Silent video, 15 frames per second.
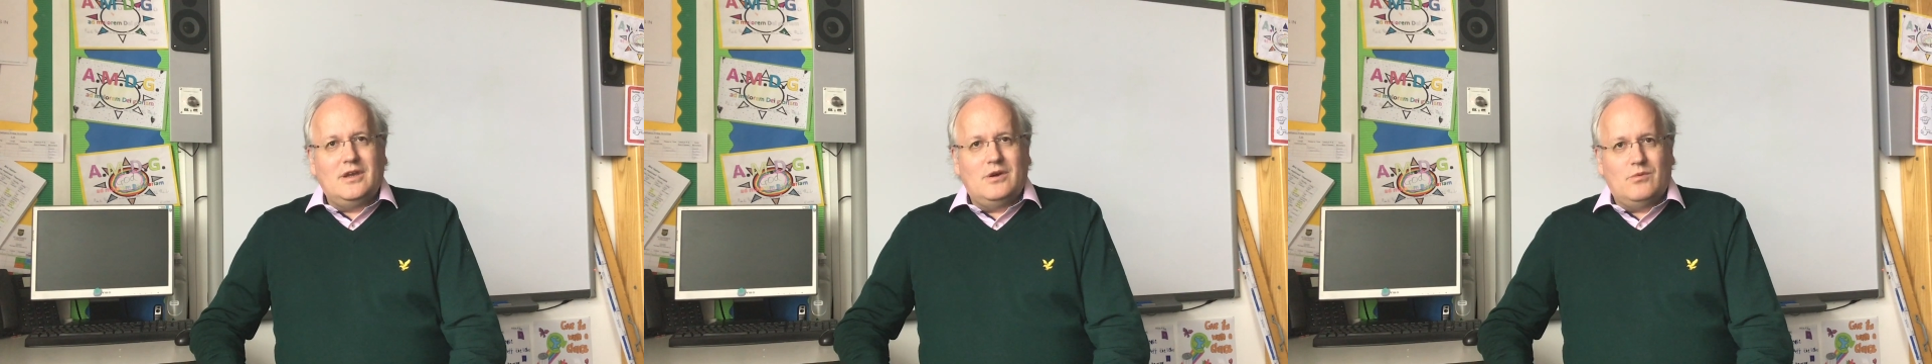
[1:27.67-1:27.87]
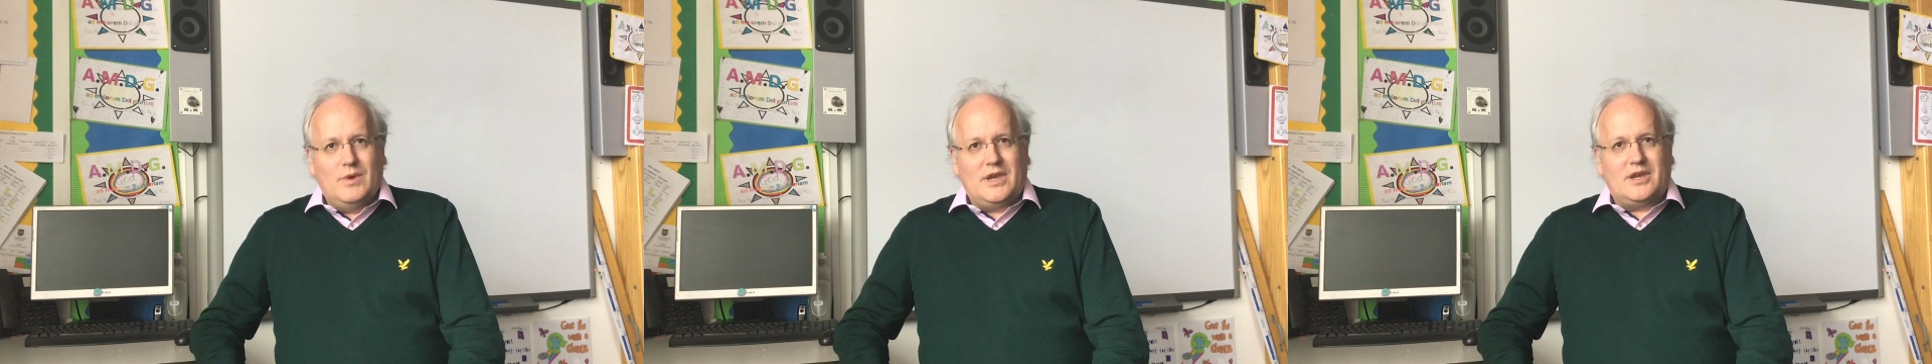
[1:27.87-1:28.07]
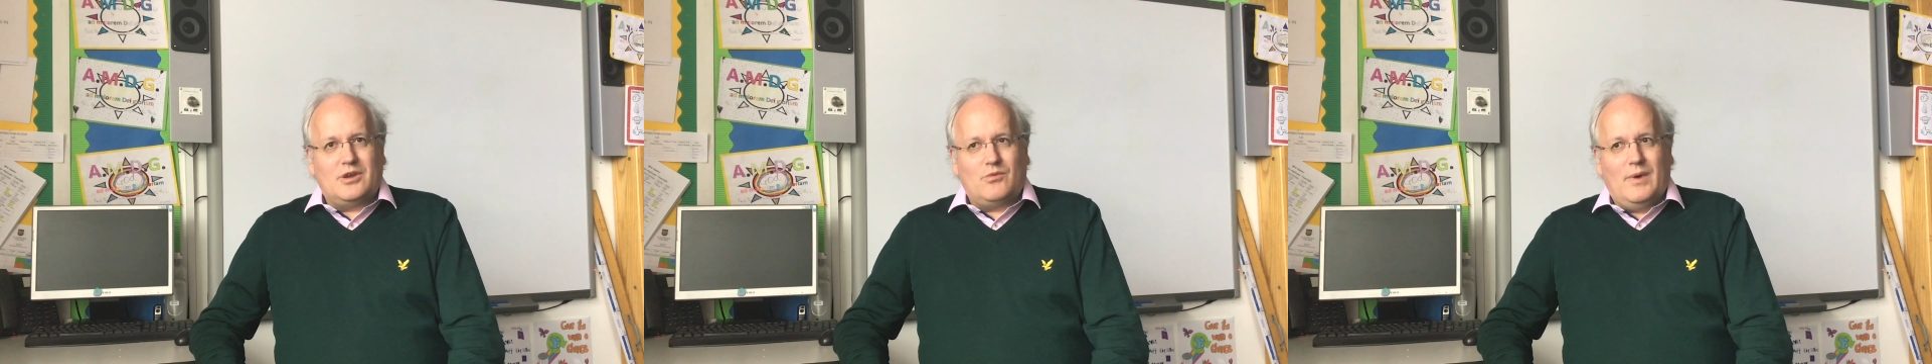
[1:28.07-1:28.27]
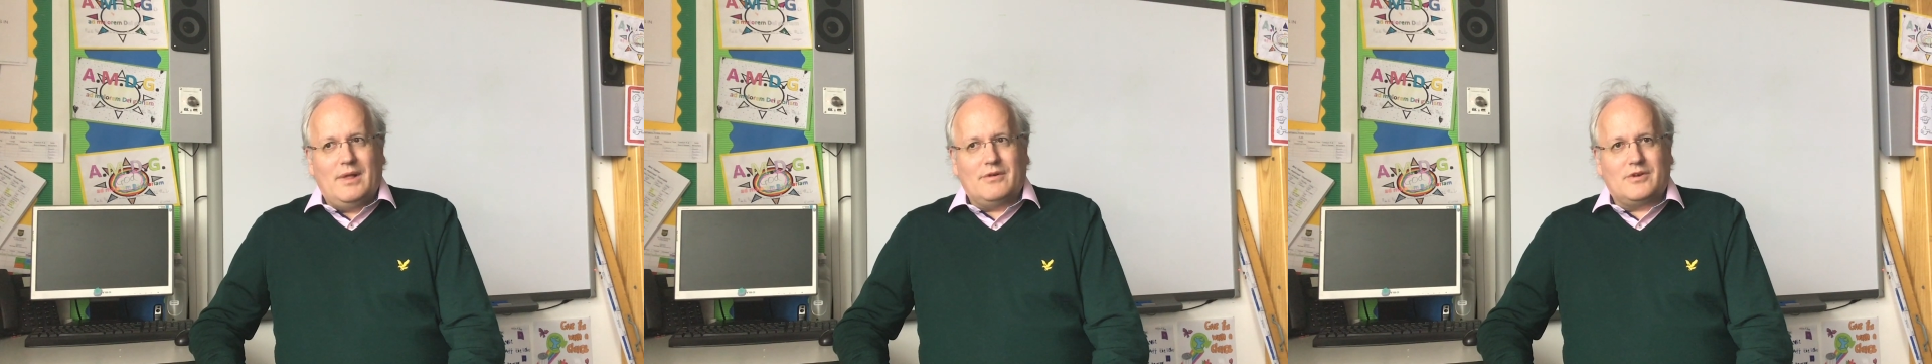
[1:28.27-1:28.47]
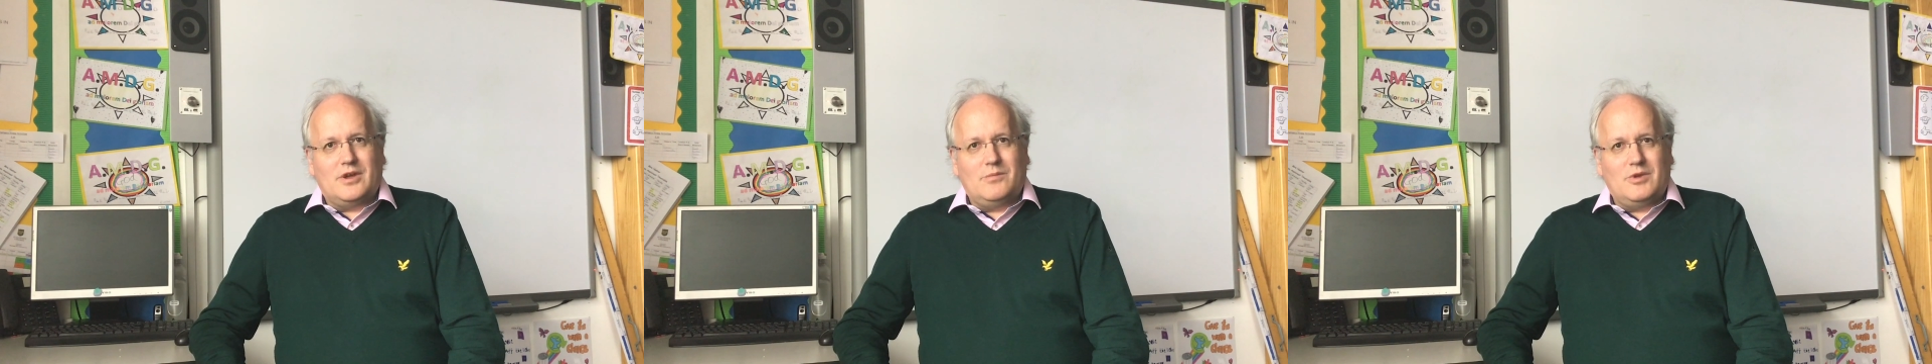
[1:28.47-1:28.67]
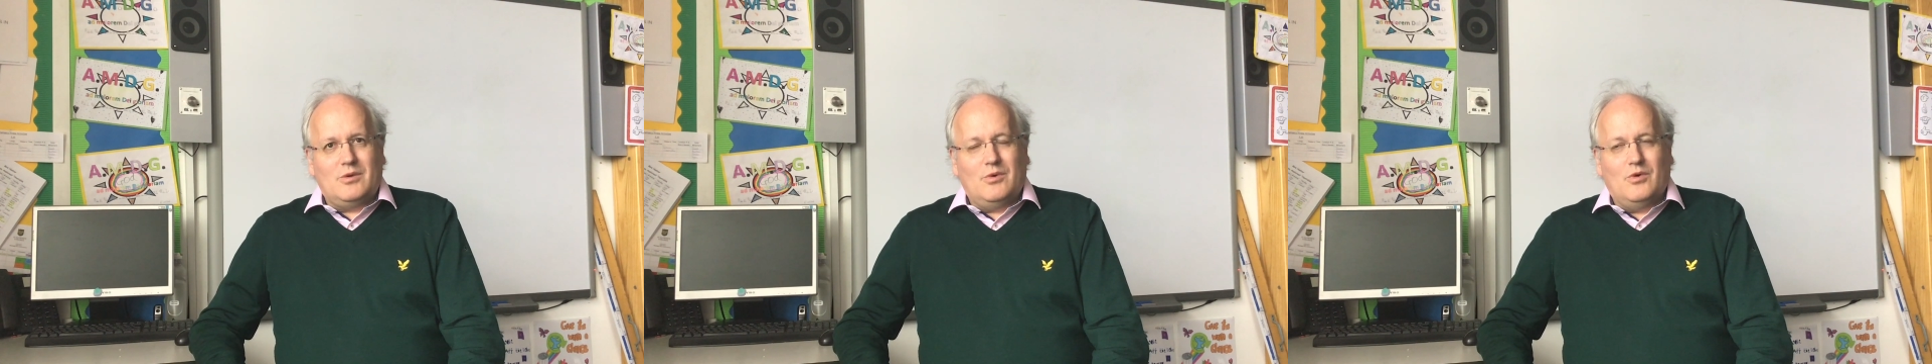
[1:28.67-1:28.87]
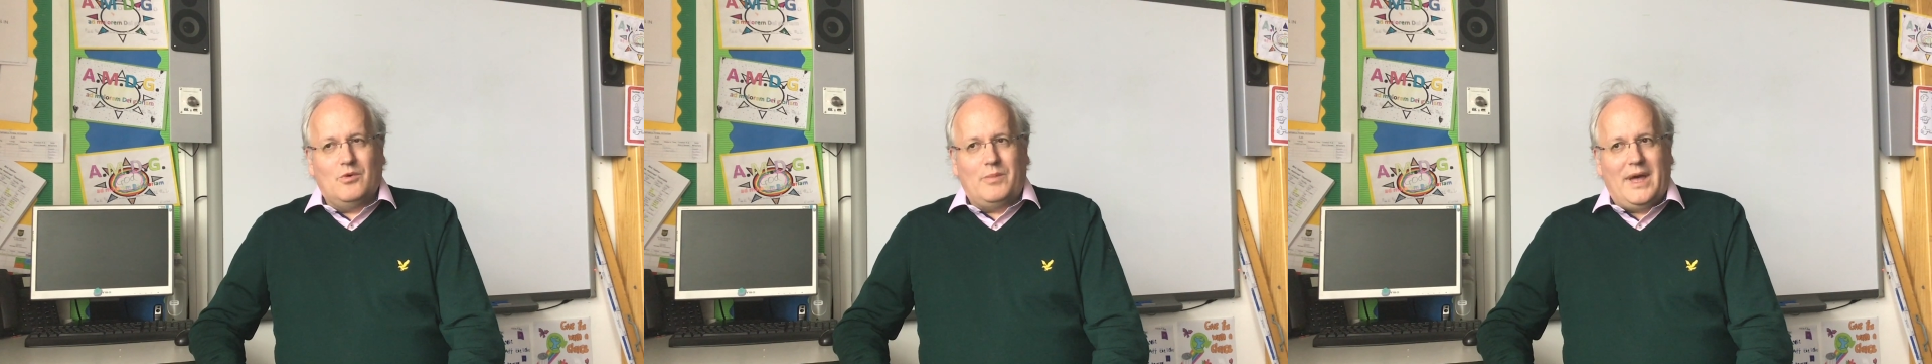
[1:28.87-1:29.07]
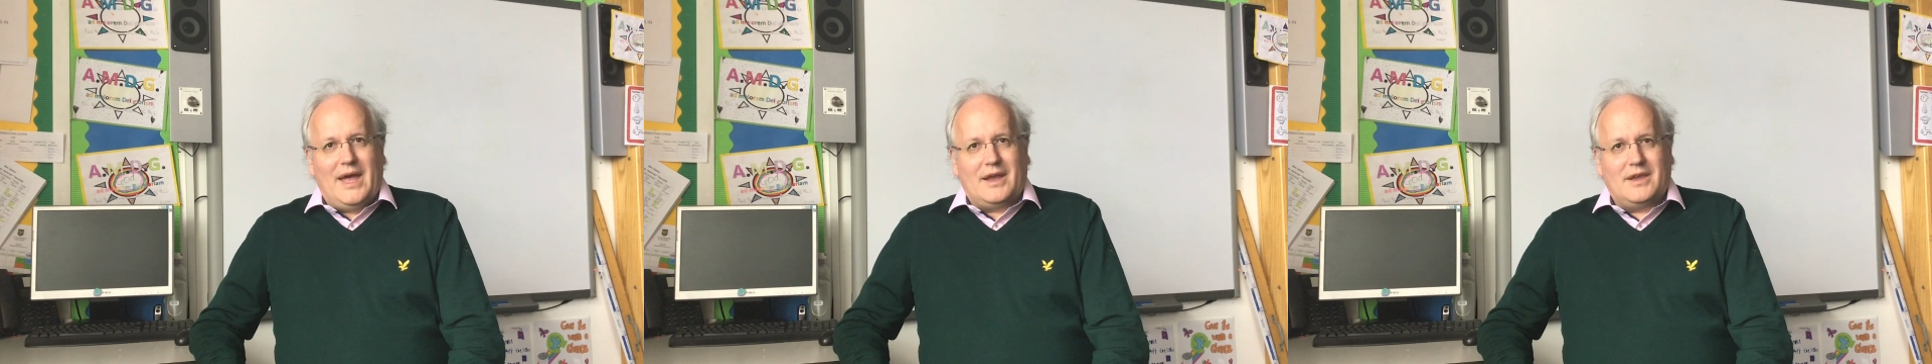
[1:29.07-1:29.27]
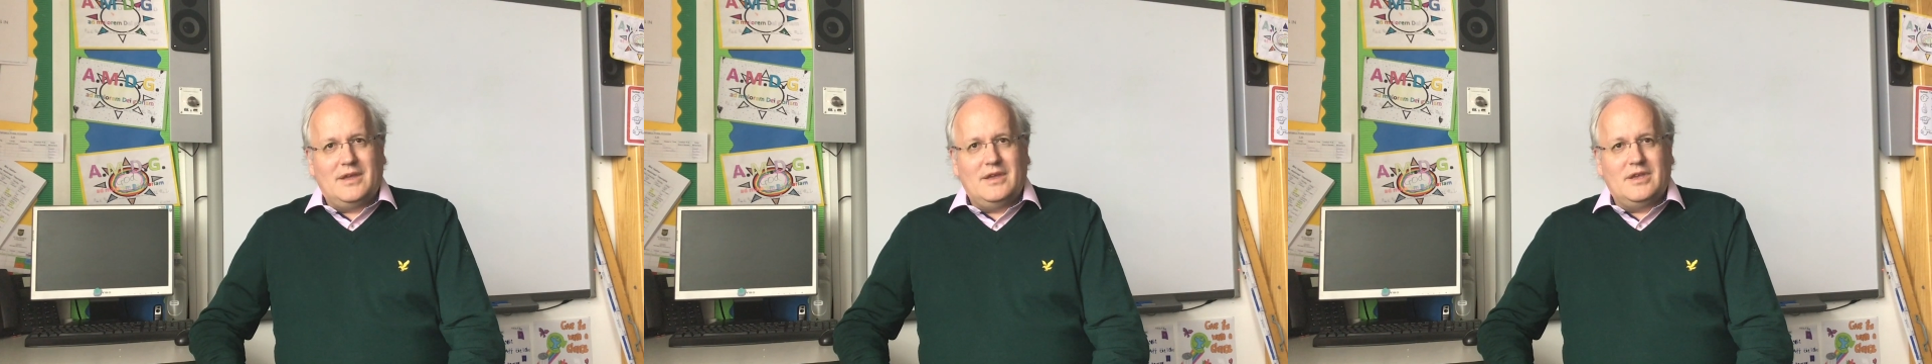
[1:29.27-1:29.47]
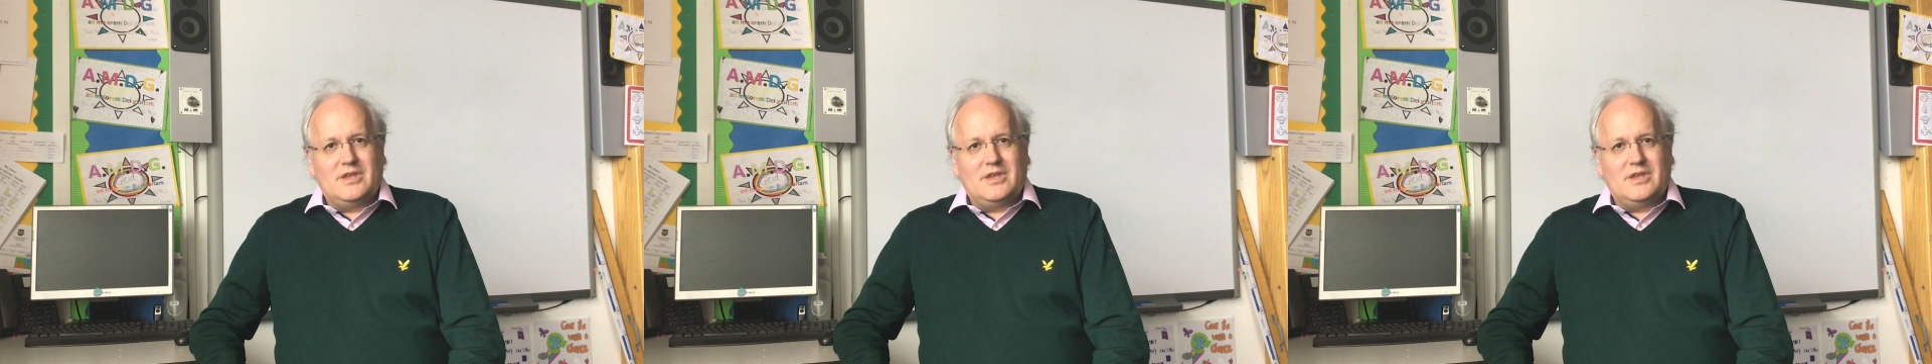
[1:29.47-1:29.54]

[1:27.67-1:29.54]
we can welcome you all back